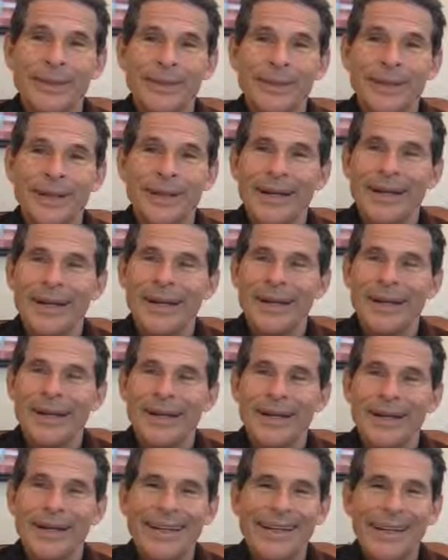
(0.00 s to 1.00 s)

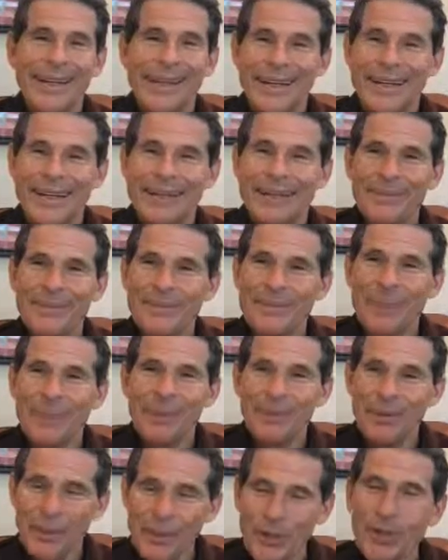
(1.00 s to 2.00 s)

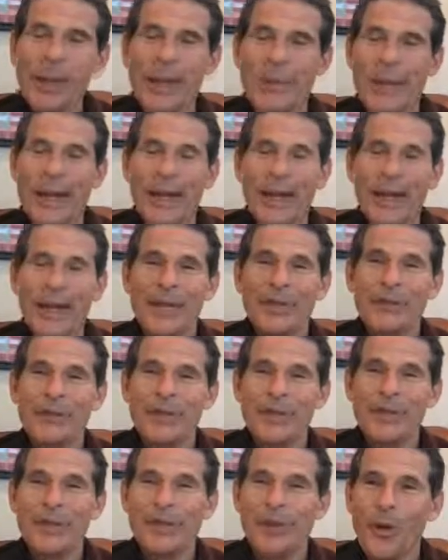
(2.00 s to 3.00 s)
He will anoint my head
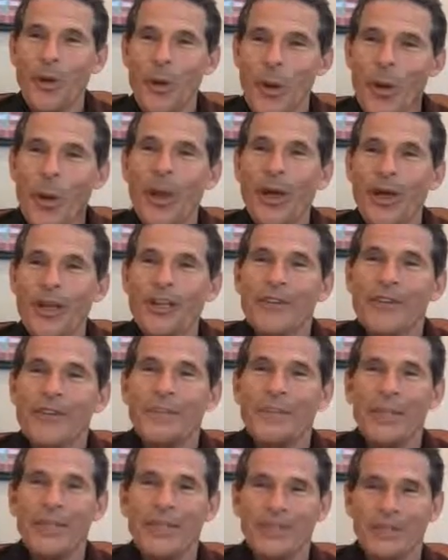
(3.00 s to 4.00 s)
with the oil of
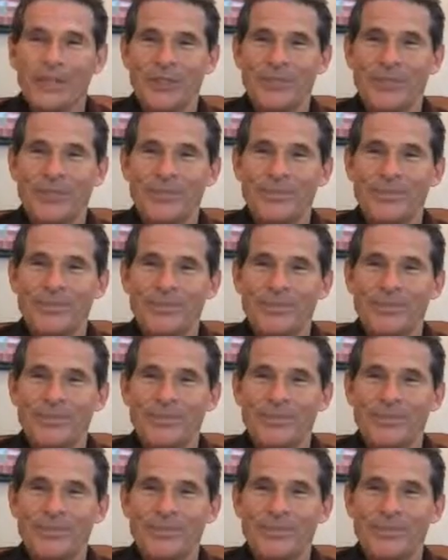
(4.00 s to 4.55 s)
peace.